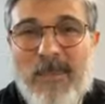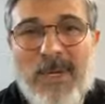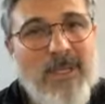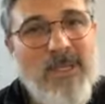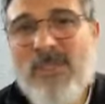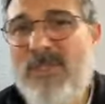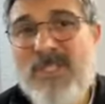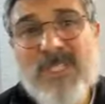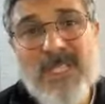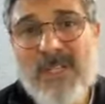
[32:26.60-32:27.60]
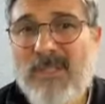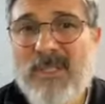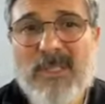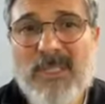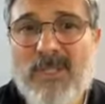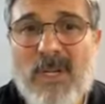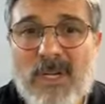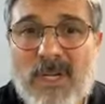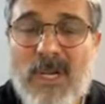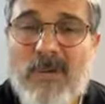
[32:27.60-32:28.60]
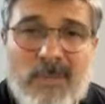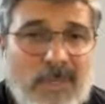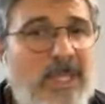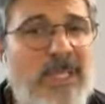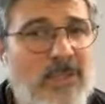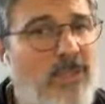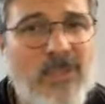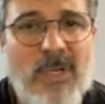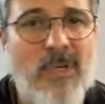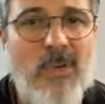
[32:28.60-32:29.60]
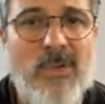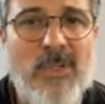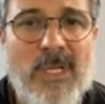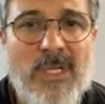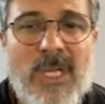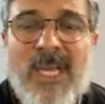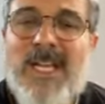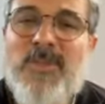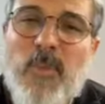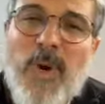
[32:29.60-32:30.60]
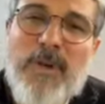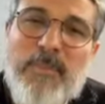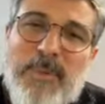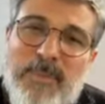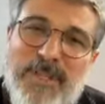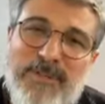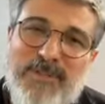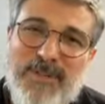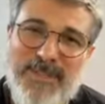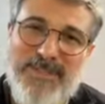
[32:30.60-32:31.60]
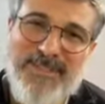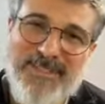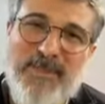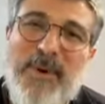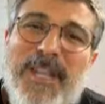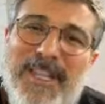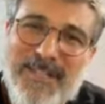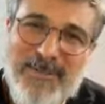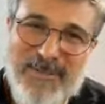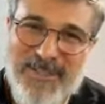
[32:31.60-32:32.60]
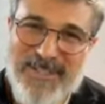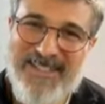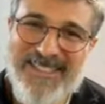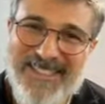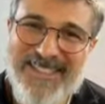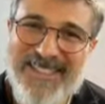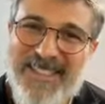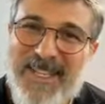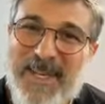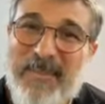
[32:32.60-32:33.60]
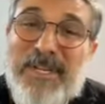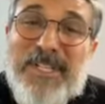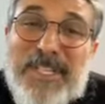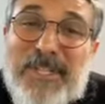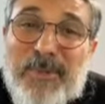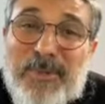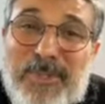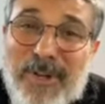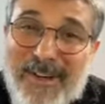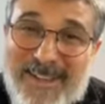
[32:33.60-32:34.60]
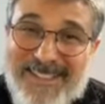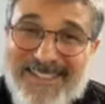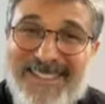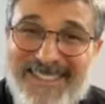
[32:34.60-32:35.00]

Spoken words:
but you should see how little I talk. I really don't talk a whole lot. Because why do people love dogs? Why do they love dogs? Because they don't talk.